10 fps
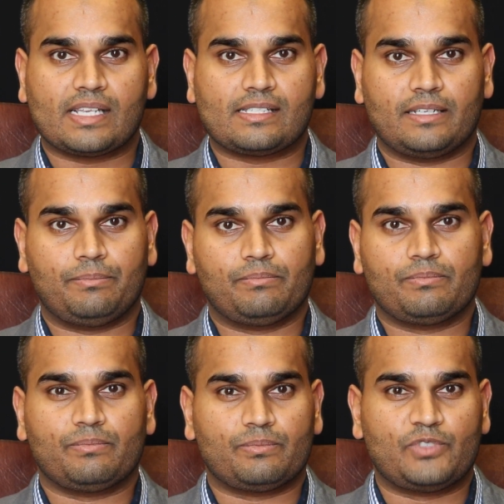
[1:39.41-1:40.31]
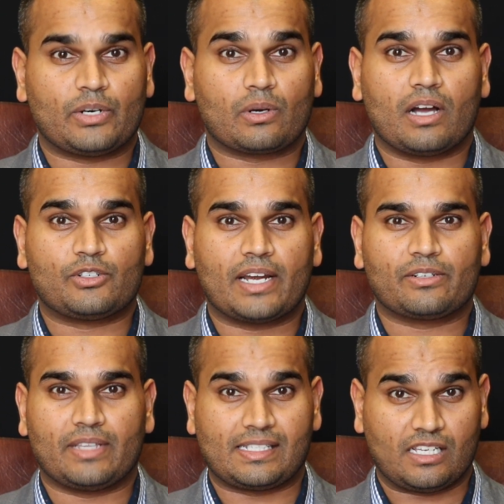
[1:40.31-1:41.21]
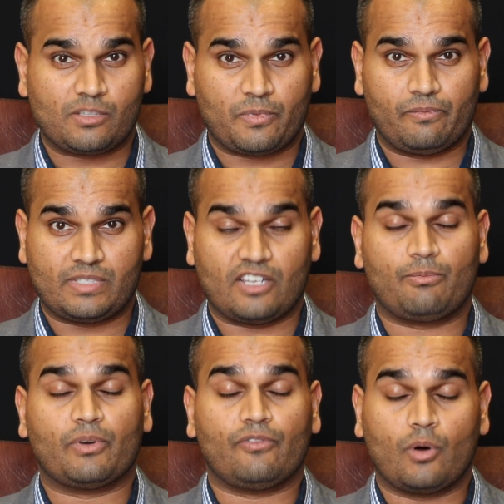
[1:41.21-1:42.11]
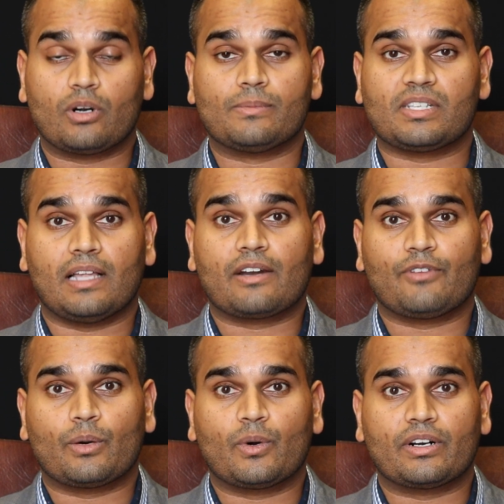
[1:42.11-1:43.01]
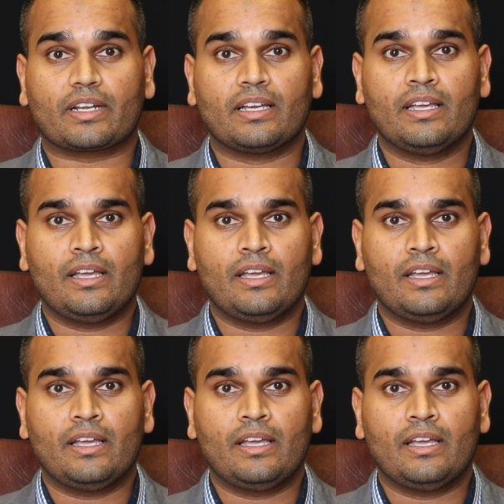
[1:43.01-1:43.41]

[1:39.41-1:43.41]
As a general contractor that self-performs a lot of our work,